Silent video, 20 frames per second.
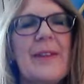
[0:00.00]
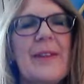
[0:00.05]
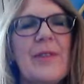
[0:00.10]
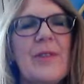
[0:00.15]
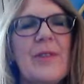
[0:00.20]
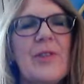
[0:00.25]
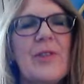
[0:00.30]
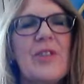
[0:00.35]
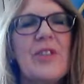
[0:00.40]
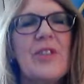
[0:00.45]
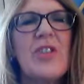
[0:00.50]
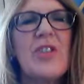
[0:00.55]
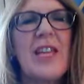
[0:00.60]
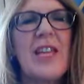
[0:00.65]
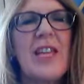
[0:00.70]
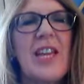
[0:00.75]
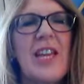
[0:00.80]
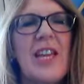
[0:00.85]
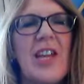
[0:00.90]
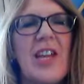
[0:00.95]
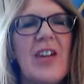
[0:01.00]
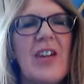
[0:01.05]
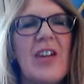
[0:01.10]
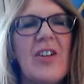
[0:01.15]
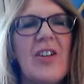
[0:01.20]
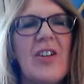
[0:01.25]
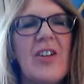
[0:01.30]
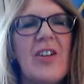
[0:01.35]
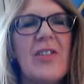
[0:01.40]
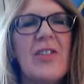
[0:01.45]
We're just checking
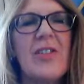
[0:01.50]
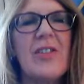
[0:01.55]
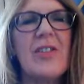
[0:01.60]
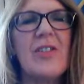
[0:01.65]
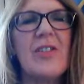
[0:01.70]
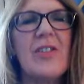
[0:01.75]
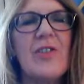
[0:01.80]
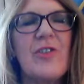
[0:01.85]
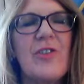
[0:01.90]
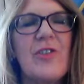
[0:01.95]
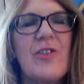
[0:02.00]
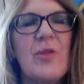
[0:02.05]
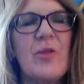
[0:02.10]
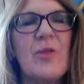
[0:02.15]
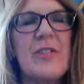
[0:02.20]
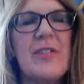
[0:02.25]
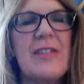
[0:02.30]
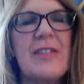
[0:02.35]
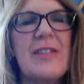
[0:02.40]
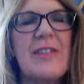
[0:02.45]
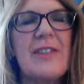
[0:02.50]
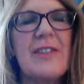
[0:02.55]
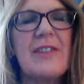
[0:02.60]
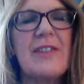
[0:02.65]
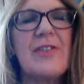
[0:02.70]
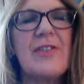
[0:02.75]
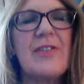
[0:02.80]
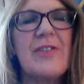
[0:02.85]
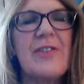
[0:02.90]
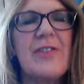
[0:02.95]
here on the phone to see
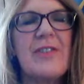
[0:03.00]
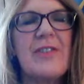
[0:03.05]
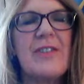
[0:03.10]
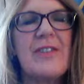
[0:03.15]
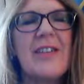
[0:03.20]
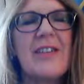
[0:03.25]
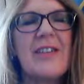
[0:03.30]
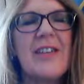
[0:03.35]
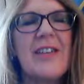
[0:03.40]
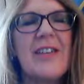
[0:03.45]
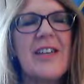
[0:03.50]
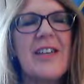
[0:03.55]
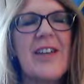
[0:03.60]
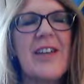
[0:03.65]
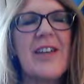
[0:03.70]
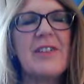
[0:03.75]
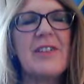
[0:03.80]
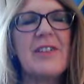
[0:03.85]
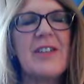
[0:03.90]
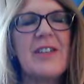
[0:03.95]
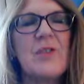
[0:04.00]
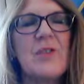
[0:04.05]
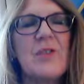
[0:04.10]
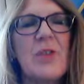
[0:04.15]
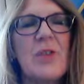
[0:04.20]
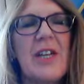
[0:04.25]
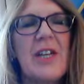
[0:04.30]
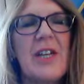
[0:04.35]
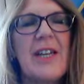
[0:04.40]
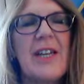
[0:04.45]
if everything is
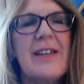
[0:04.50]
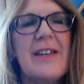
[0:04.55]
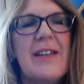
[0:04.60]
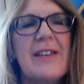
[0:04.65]
working.